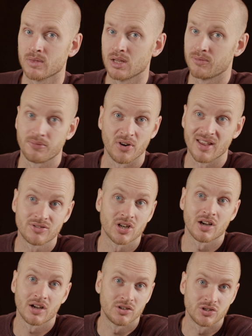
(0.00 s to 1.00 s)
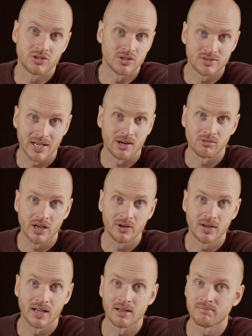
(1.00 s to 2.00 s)
free of charge. You just
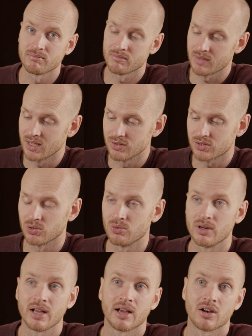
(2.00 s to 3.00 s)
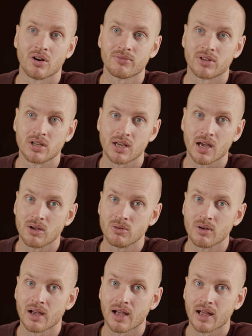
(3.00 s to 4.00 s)
download it, install it, and off you
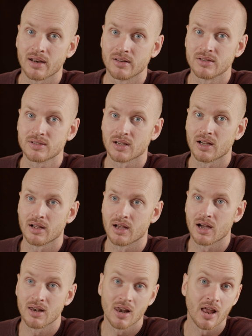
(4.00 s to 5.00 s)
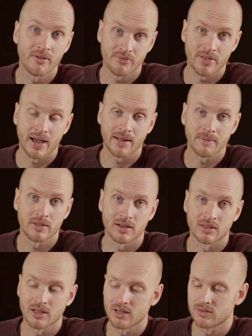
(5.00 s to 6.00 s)
go. And I love that. I
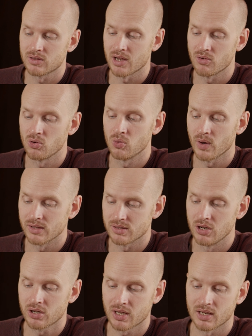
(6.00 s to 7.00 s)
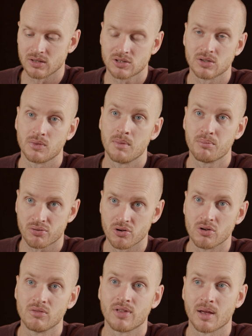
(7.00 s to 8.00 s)
think they're always looking to
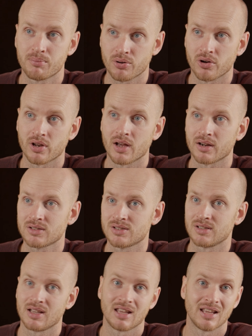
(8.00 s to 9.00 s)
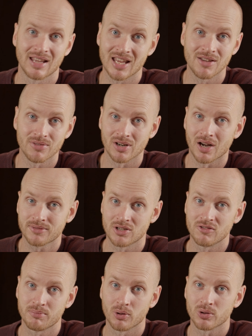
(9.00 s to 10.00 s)
improve their products even after
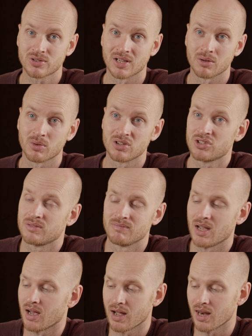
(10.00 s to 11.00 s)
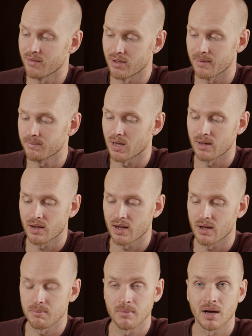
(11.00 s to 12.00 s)
you've bought it, which I love it.
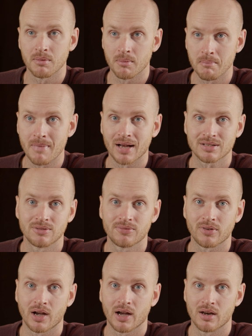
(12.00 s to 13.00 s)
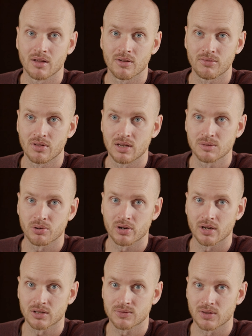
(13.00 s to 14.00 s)
I'm a massive fan of these
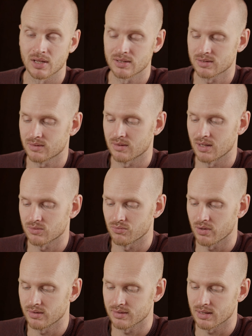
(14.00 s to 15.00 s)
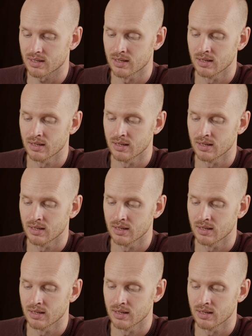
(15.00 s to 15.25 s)
products for this reason.